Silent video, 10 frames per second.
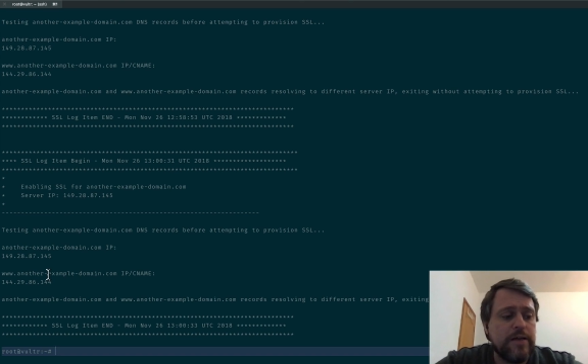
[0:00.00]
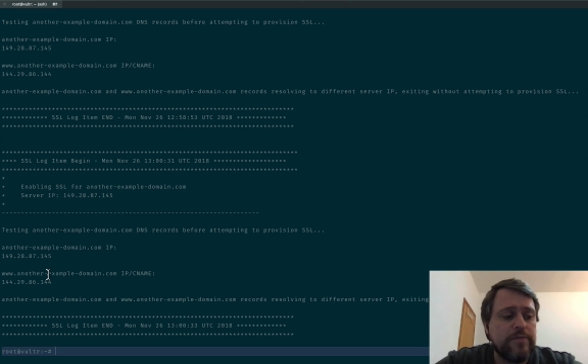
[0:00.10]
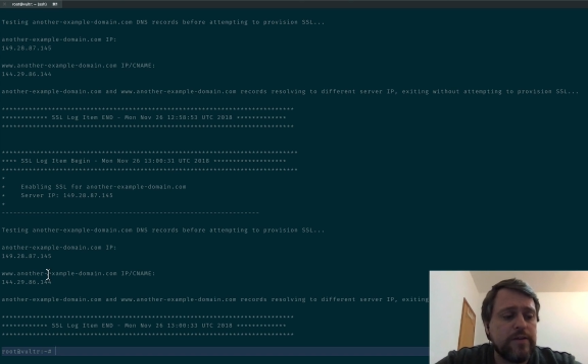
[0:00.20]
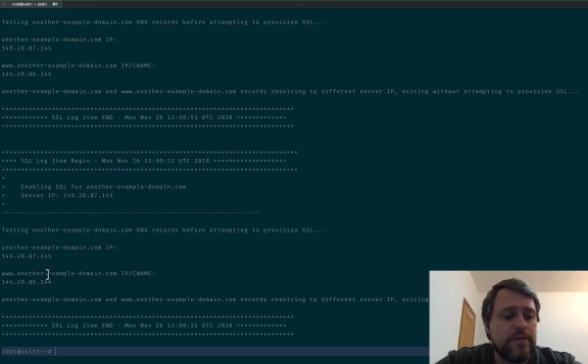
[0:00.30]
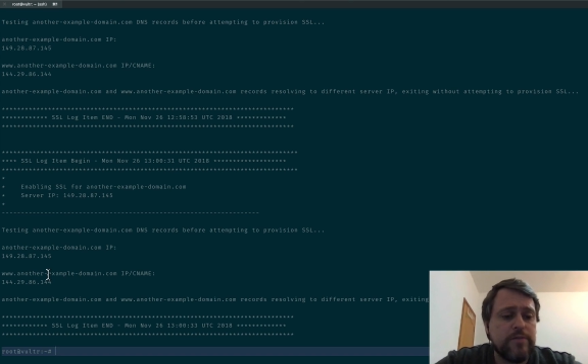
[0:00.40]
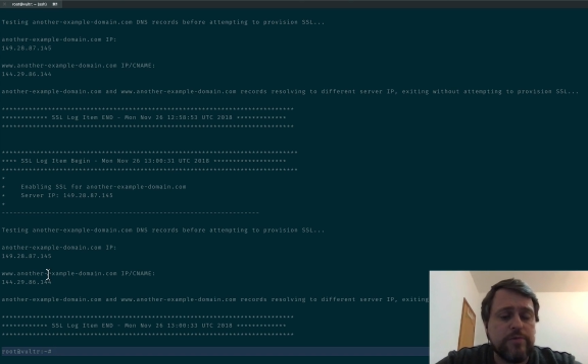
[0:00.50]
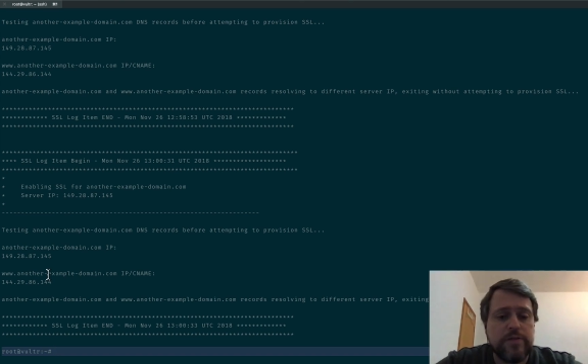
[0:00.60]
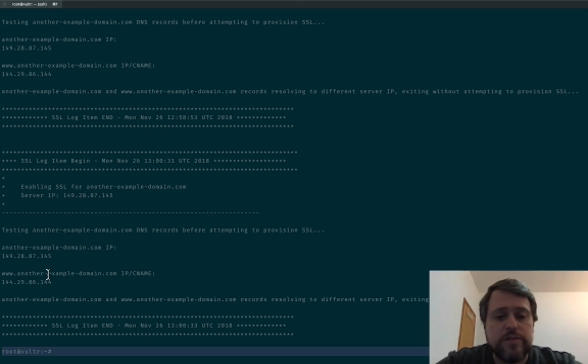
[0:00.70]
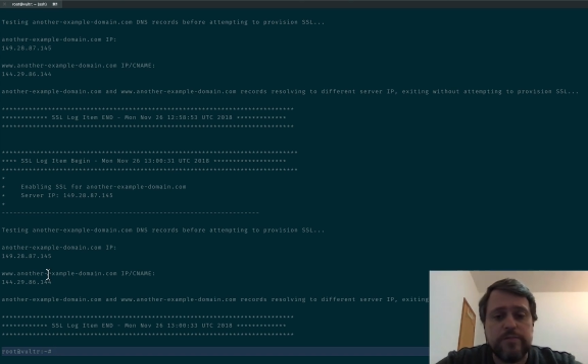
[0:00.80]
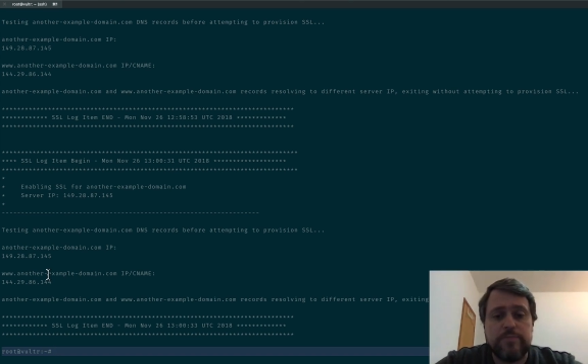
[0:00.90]
after this, which
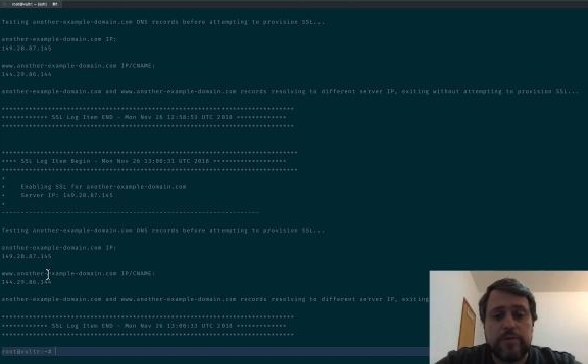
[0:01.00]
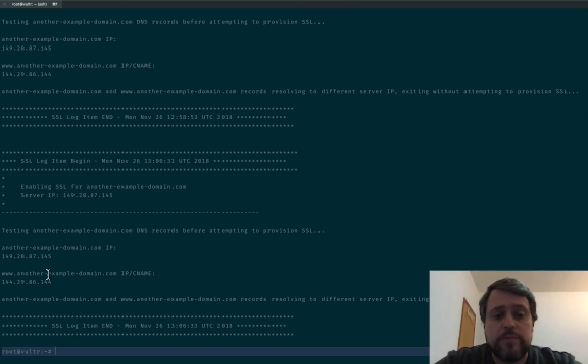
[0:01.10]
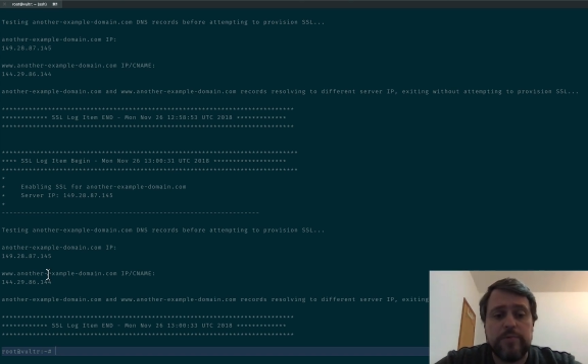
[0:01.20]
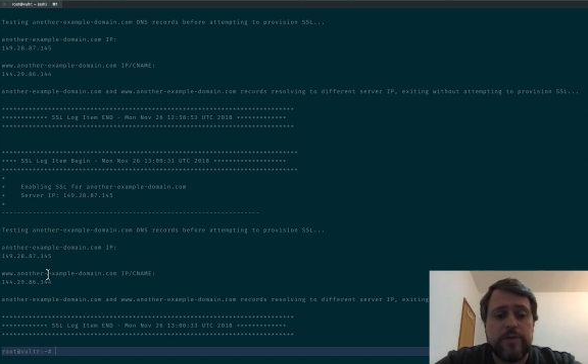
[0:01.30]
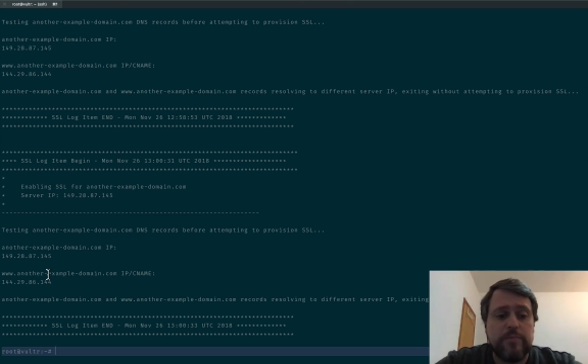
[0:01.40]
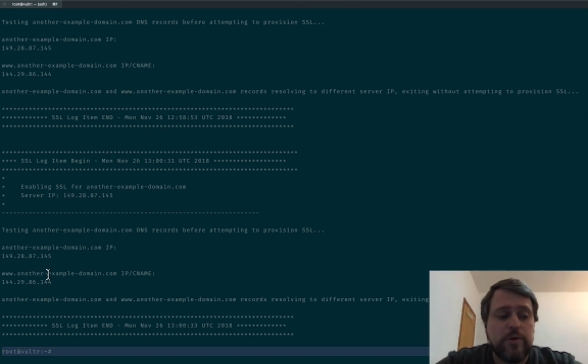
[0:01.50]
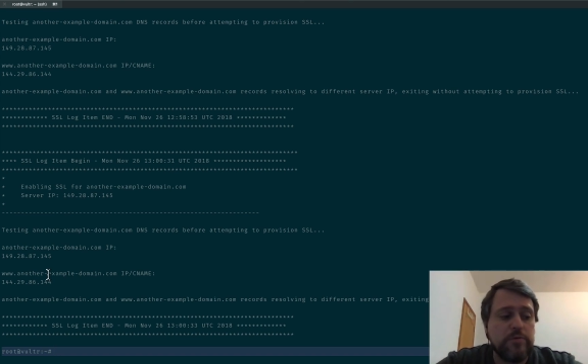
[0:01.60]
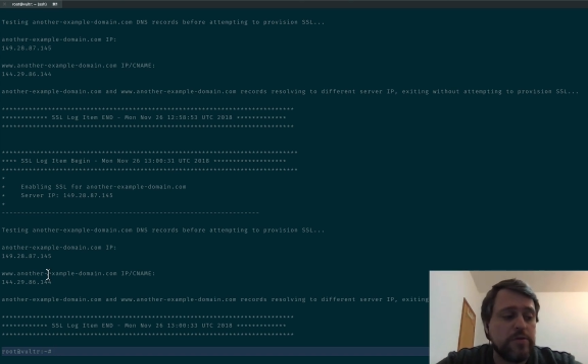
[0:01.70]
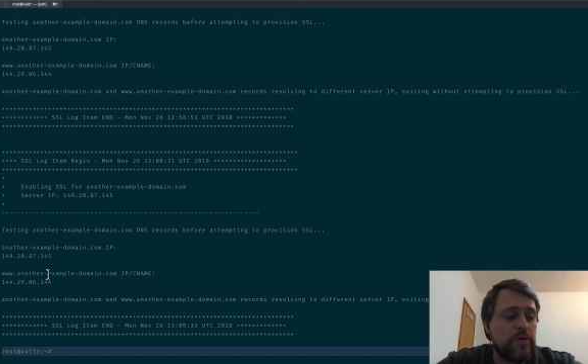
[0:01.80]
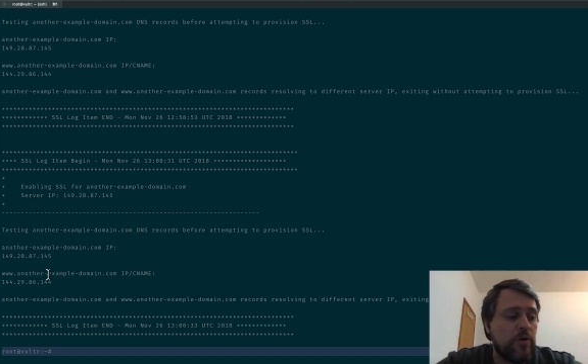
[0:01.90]
is probably the
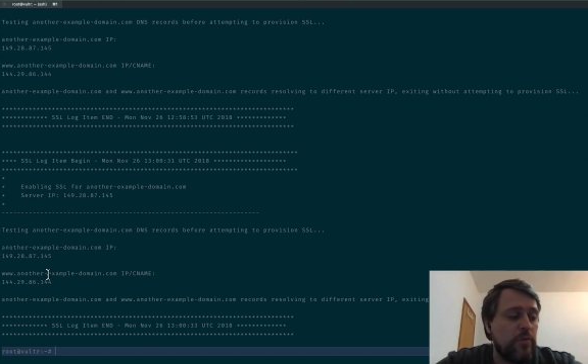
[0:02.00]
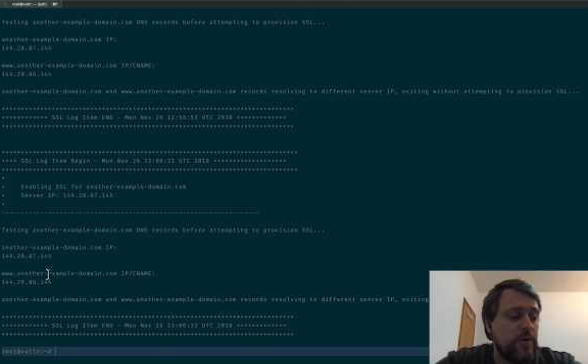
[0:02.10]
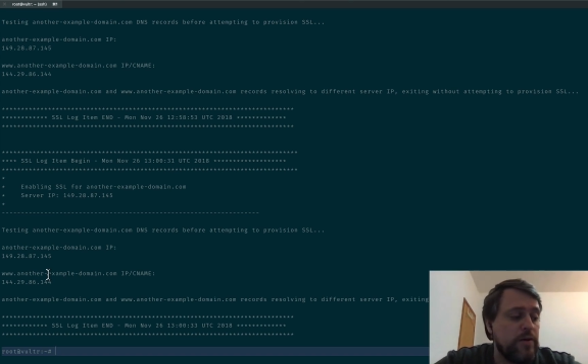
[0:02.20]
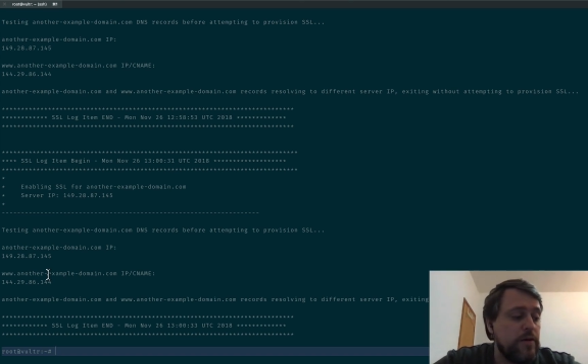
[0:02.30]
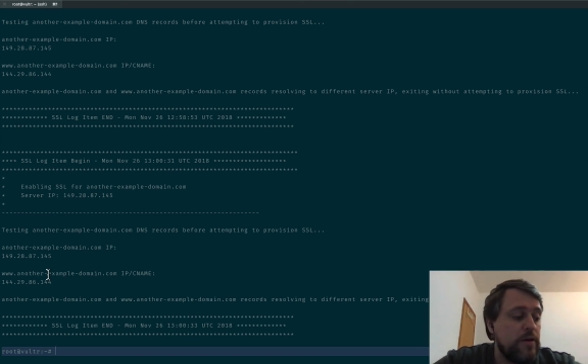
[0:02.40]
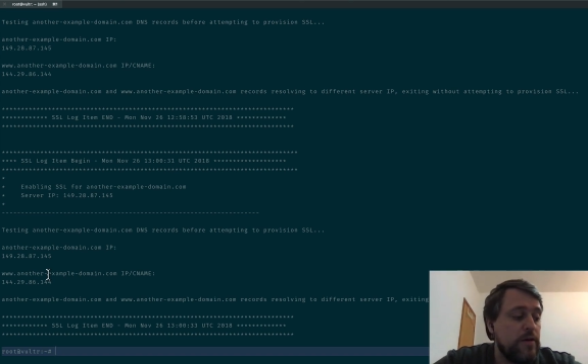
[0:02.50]
most common.